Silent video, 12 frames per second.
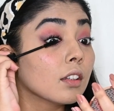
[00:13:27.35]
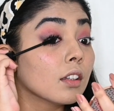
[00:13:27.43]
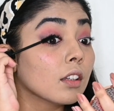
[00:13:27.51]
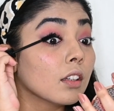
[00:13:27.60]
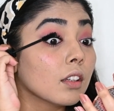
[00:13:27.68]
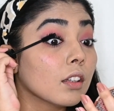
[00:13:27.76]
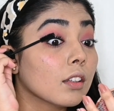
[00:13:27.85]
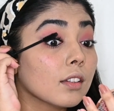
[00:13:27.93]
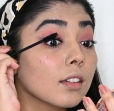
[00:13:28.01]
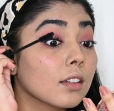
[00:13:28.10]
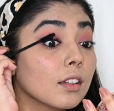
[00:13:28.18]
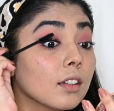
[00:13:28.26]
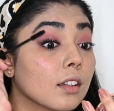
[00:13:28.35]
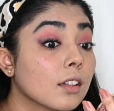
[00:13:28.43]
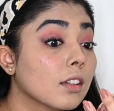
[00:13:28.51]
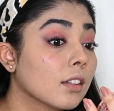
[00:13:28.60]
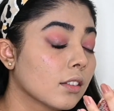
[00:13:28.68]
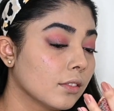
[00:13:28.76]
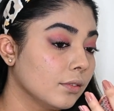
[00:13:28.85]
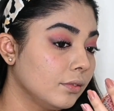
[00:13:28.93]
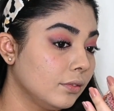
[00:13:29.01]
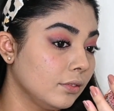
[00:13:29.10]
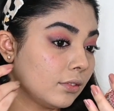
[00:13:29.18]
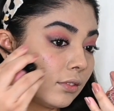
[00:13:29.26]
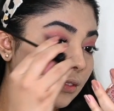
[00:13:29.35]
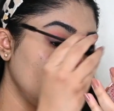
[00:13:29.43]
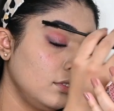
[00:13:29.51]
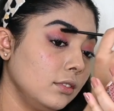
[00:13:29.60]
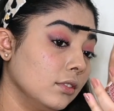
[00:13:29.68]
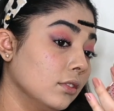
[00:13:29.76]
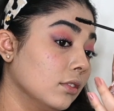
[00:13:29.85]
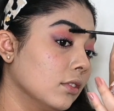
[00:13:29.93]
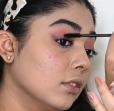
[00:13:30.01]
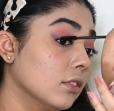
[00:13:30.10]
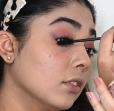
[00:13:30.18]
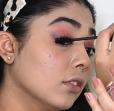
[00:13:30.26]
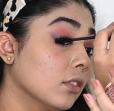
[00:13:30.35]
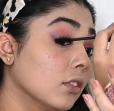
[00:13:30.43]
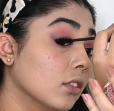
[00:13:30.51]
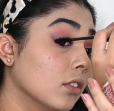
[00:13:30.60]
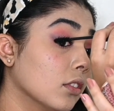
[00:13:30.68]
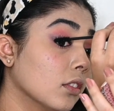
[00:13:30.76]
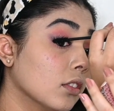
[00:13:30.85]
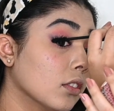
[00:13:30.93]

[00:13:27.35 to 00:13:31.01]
[no speech]